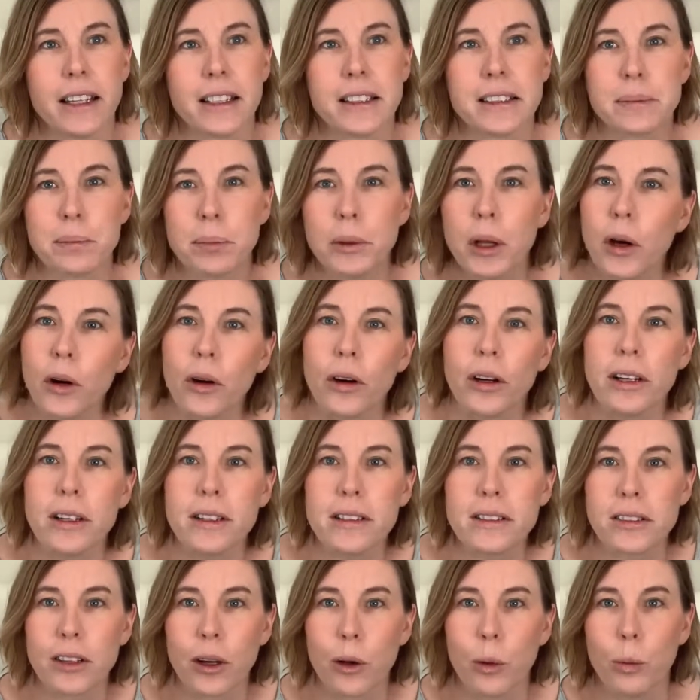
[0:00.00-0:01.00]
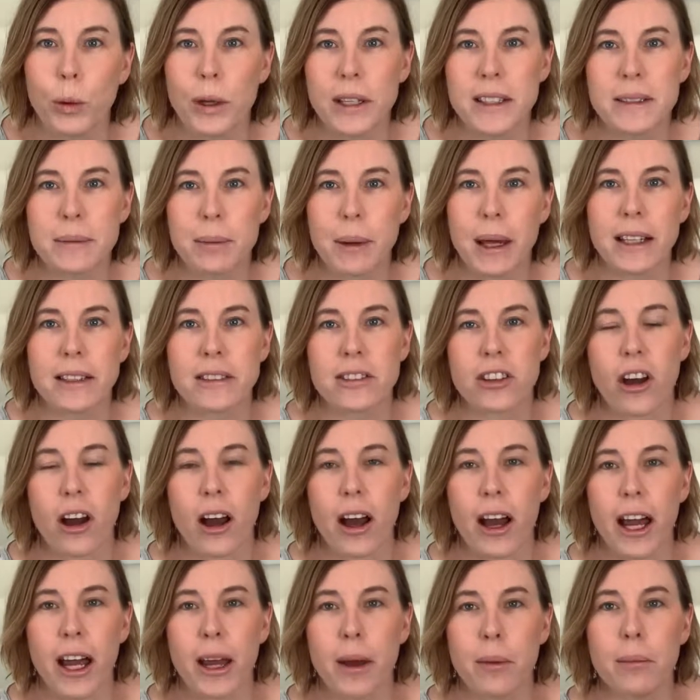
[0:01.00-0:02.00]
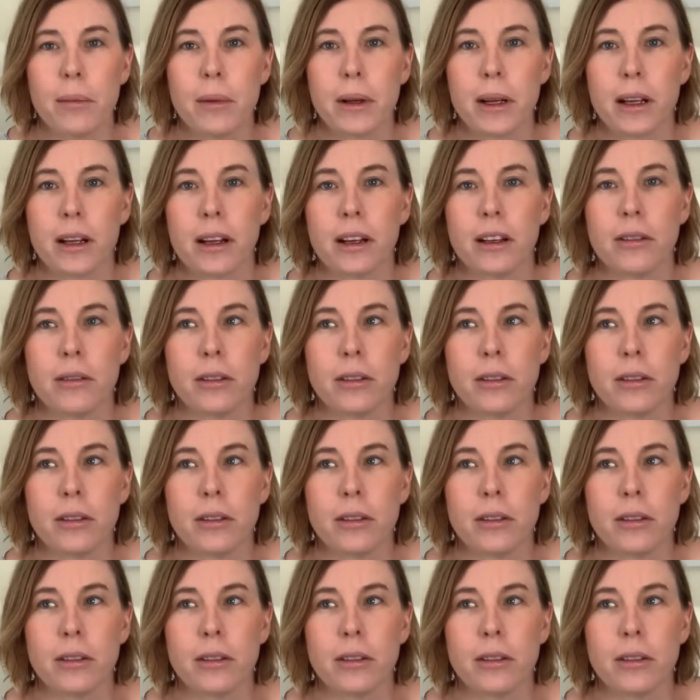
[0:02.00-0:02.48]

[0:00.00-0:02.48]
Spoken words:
explored. So we spent time,